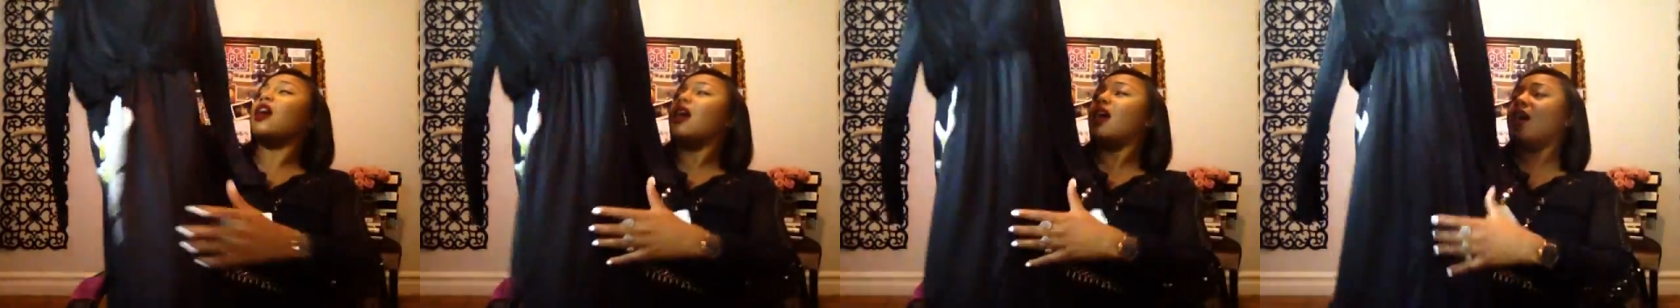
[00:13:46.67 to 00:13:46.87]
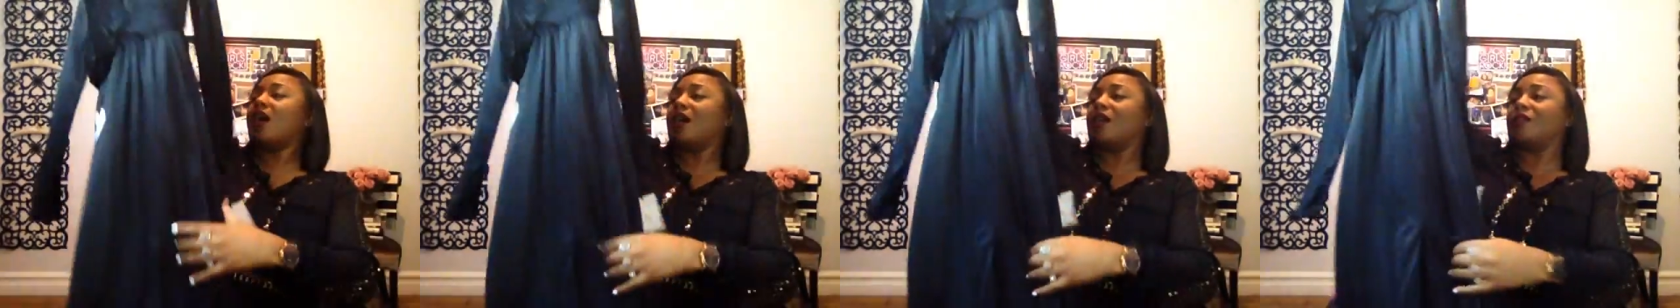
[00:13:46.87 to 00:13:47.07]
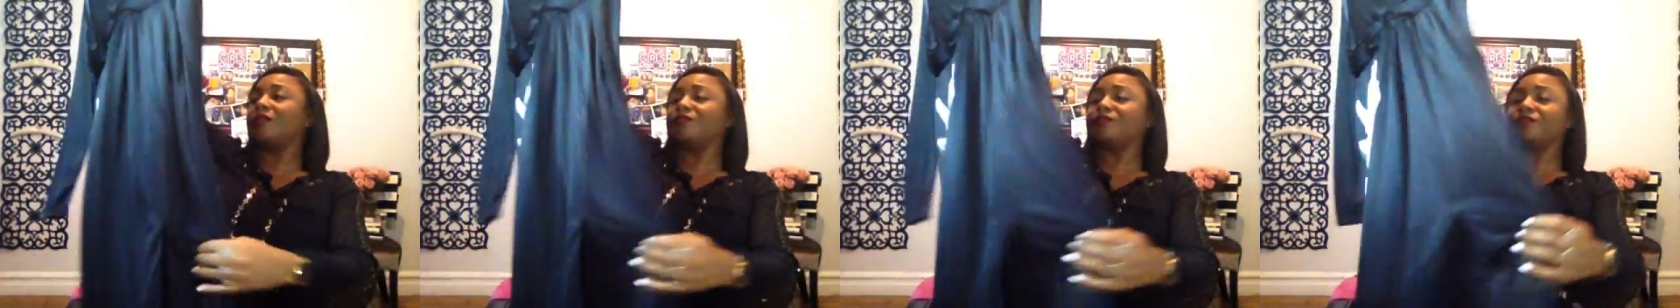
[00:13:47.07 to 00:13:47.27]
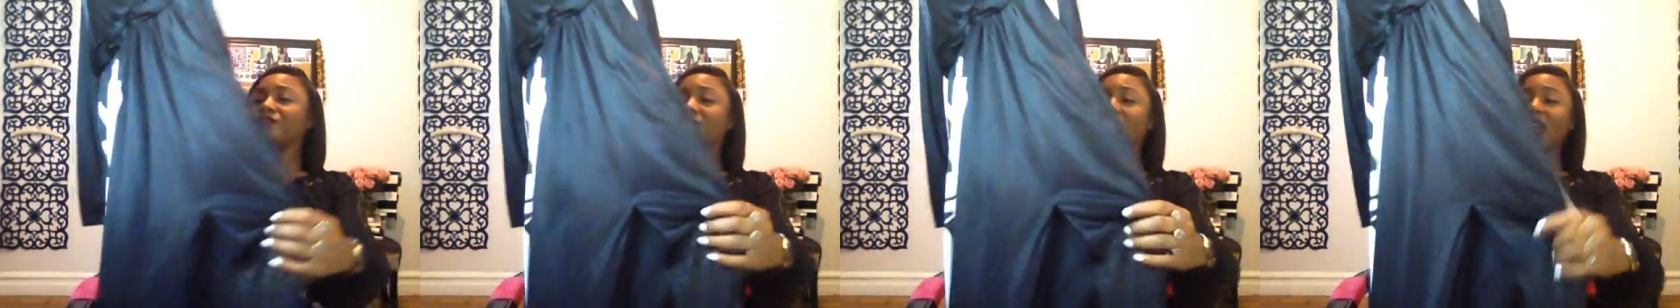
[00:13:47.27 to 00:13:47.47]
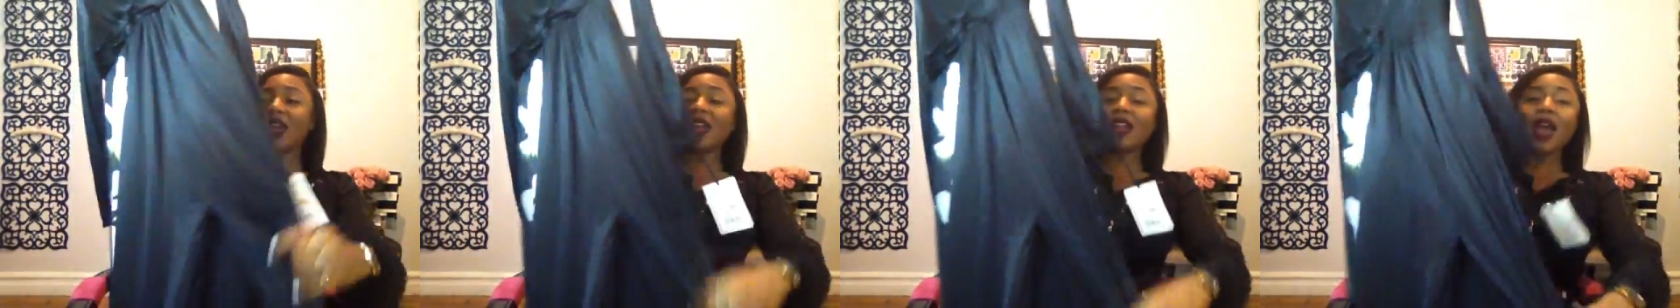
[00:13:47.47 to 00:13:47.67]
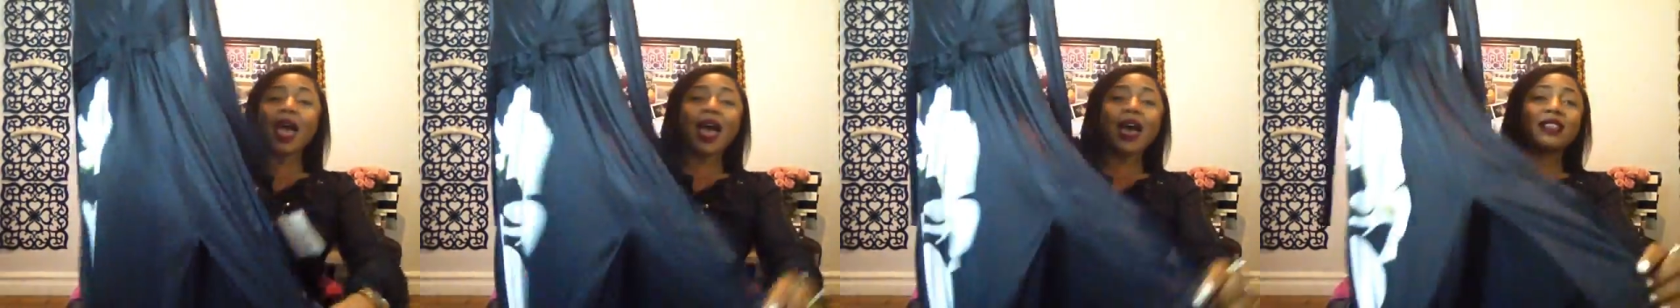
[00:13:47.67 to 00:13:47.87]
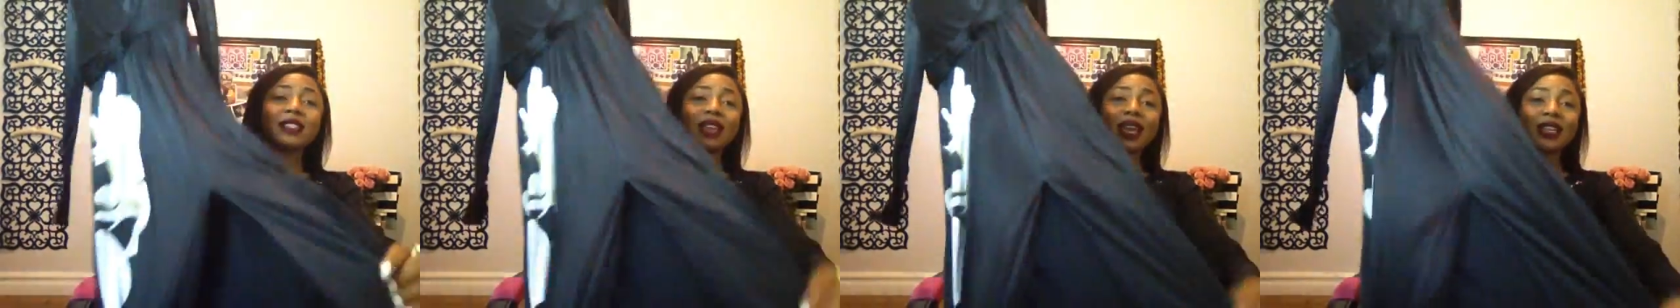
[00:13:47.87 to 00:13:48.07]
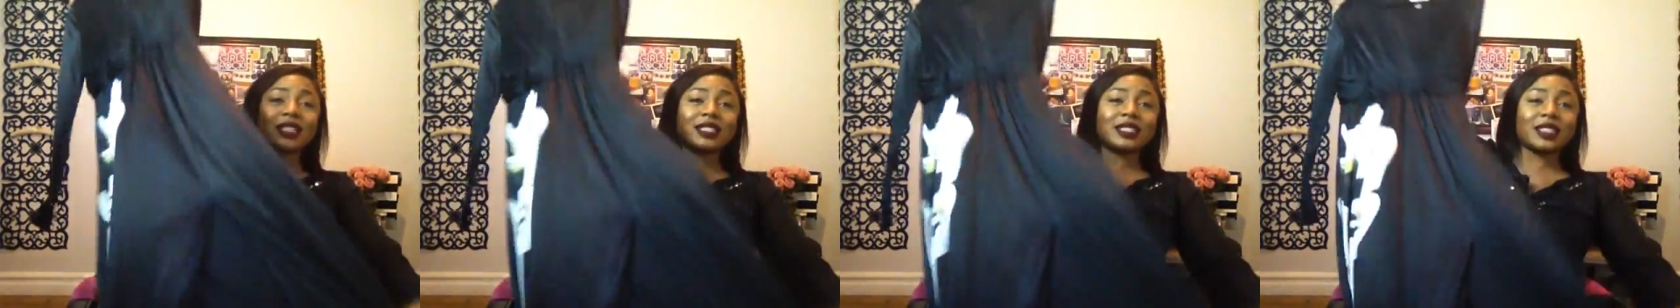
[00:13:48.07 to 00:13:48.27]
It has
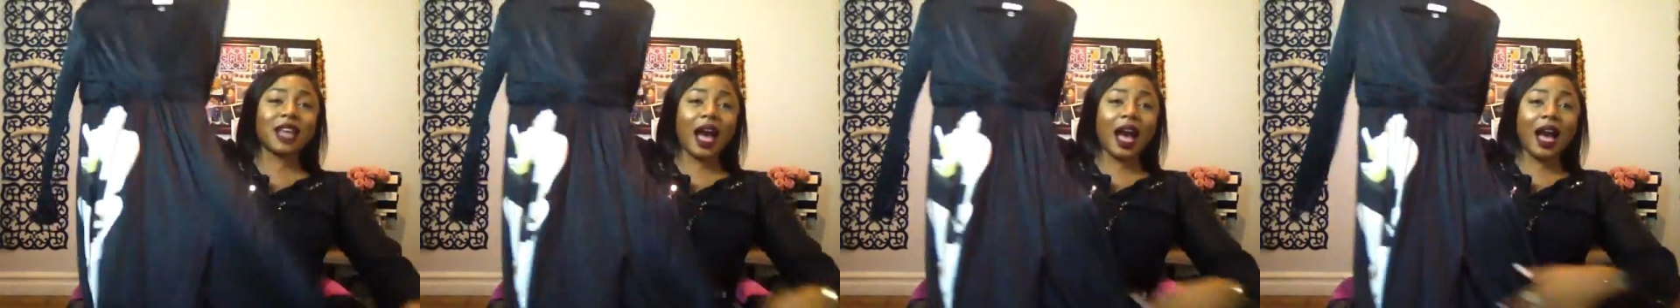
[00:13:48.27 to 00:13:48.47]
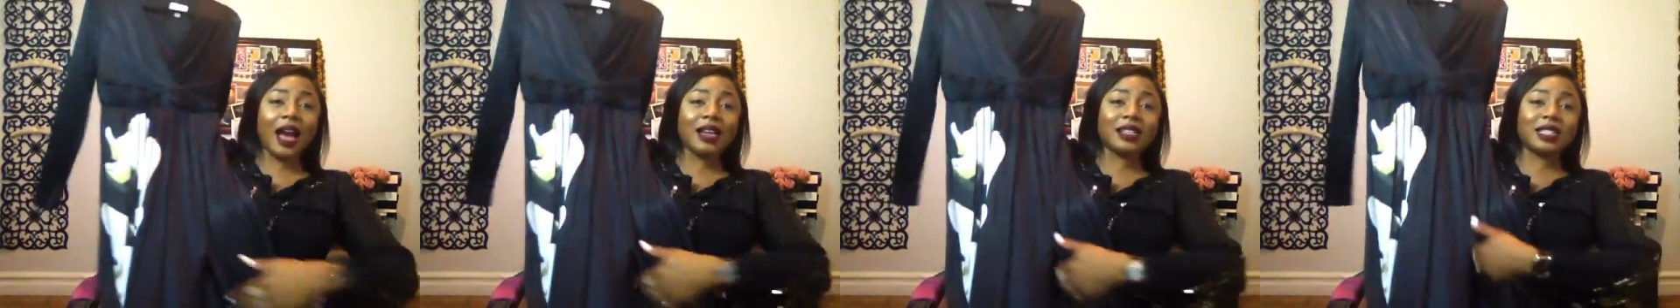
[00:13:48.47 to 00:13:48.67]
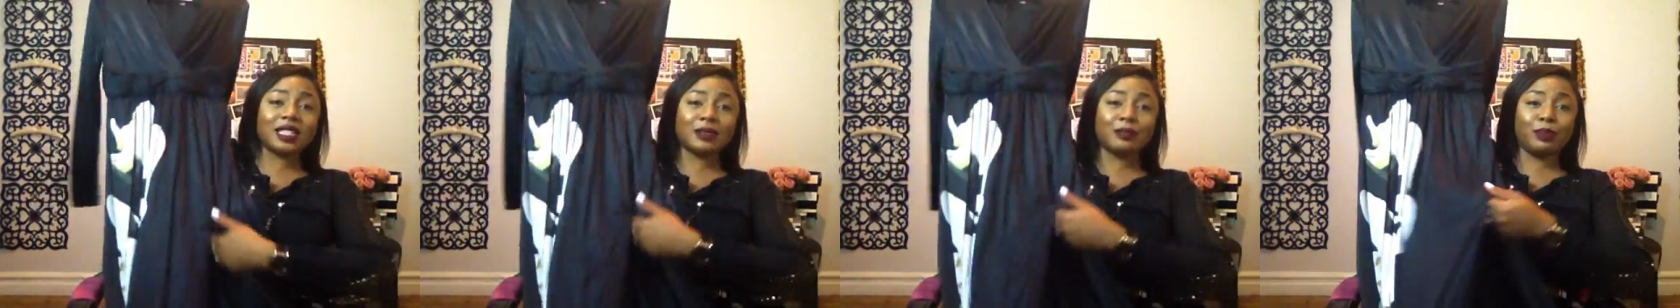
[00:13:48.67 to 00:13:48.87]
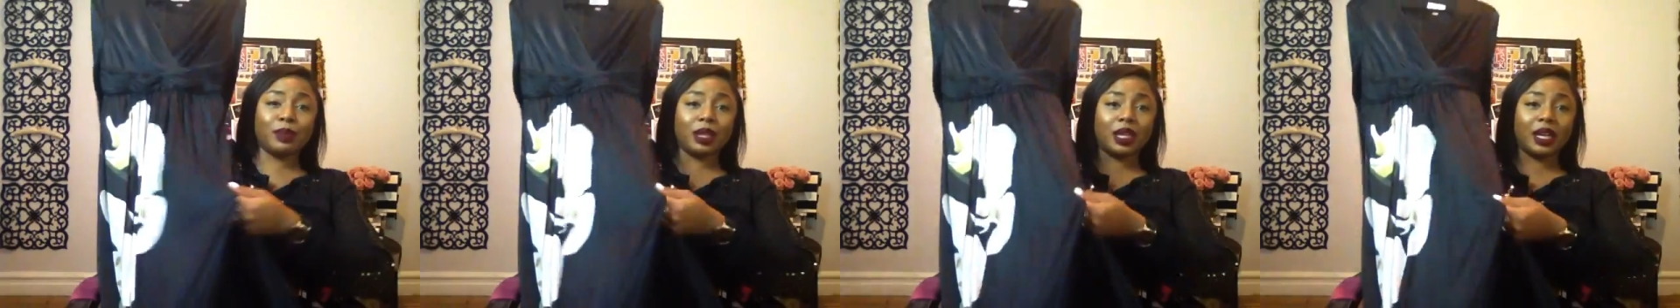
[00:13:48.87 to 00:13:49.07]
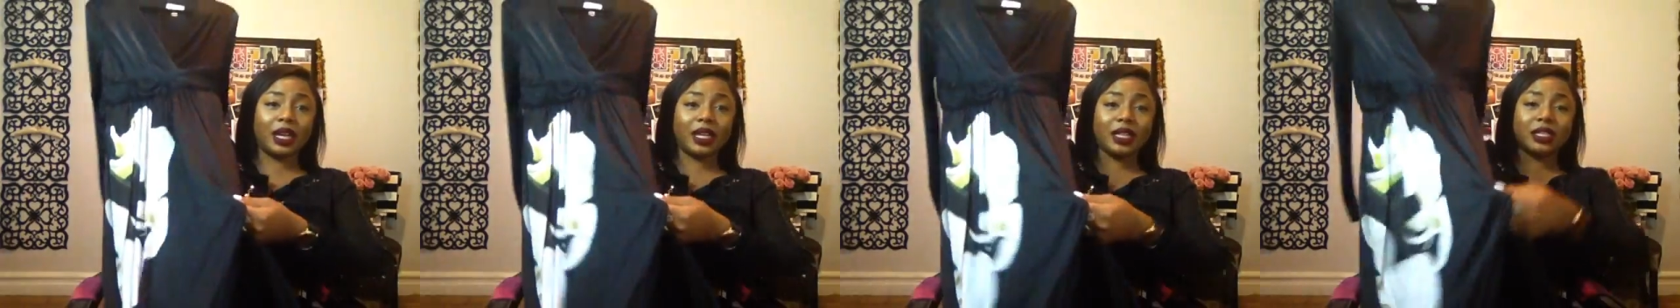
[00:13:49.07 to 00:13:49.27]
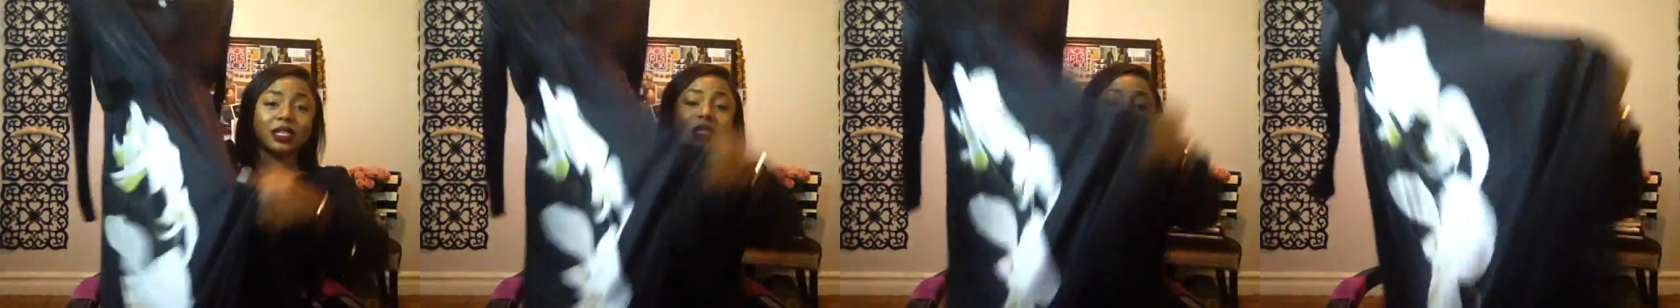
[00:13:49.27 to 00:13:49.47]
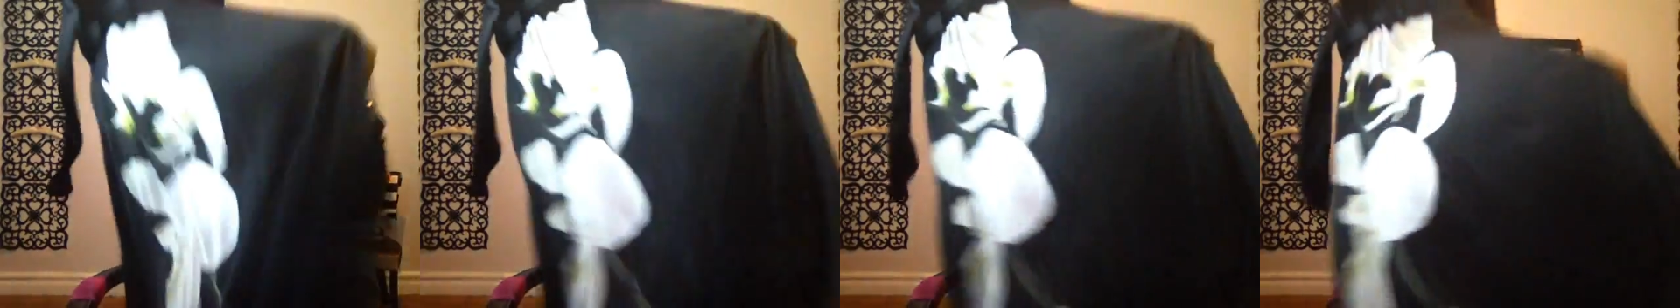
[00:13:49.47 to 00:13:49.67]
a side split